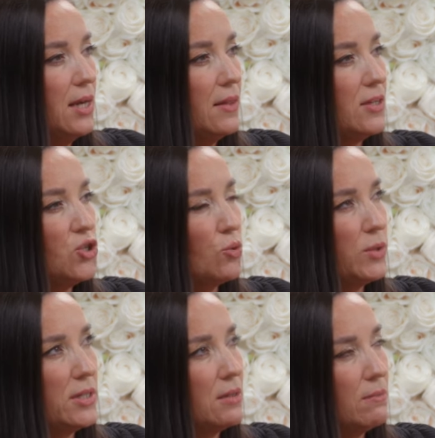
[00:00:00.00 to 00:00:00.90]
And this year, we
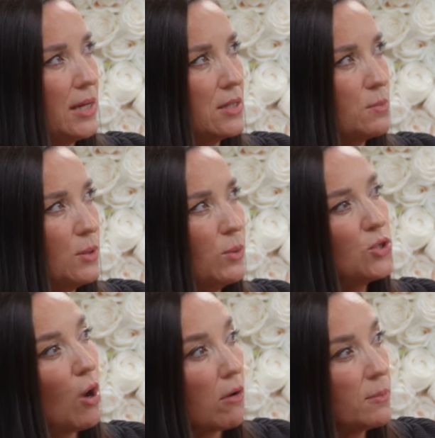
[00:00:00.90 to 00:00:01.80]
didn't make as big. We
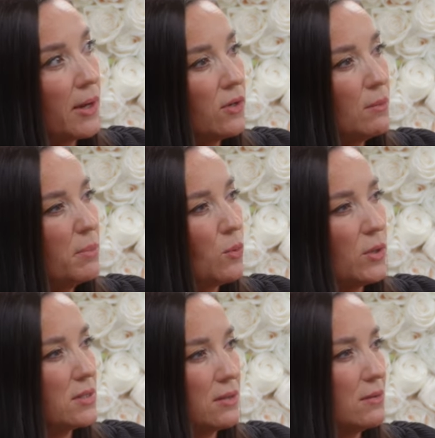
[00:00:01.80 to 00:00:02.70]
talked about it, but it
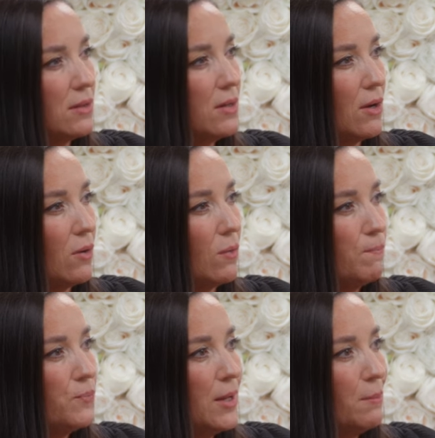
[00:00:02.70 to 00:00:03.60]
wasn't, mm. you know
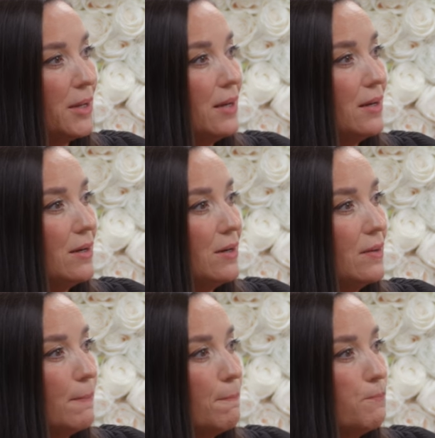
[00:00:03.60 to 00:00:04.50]
What's but, uh, Birth
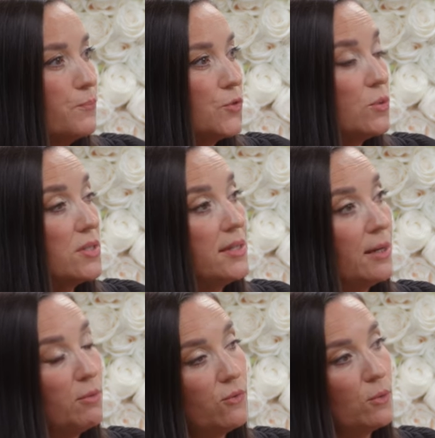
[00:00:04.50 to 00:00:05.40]
Mother's Day? So it's the day
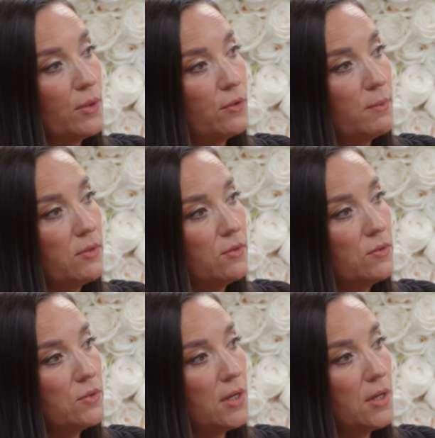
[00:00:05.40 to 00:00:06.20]
before Birth Mother's.